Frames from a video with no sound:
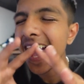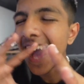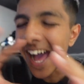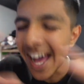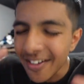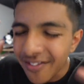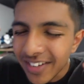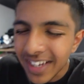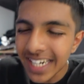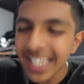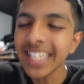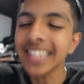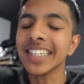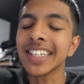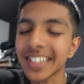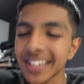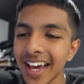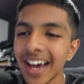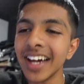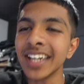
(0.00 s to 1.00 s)
Heavenly
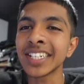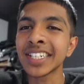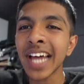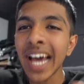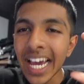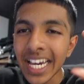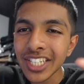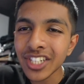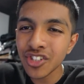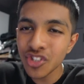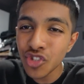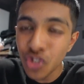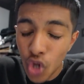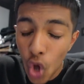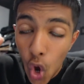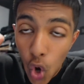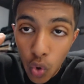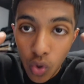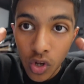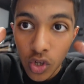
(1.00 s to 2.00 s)
Desserts. That is
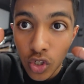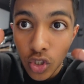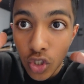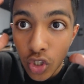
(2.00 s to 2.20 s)
so...